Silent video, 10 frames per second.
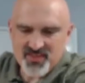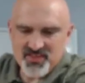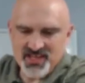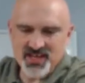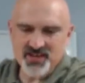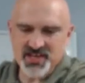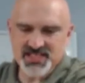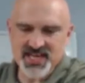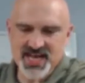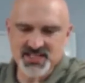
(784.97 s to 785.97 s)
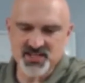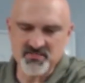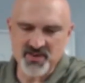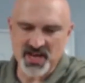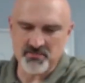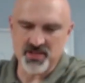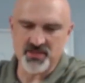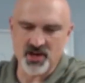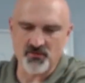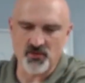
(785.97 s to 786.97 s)
This last commandment,
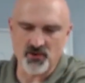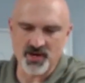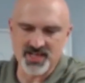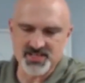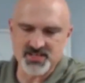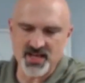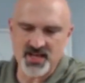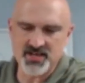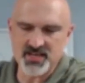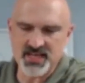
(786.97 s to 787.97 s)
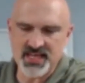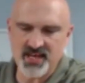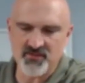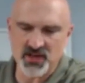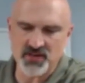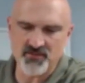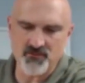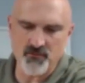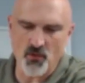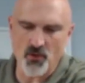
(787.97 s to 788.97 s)
therefore, is not given
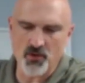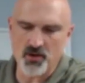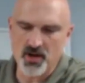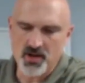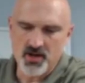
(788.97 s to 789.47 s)
for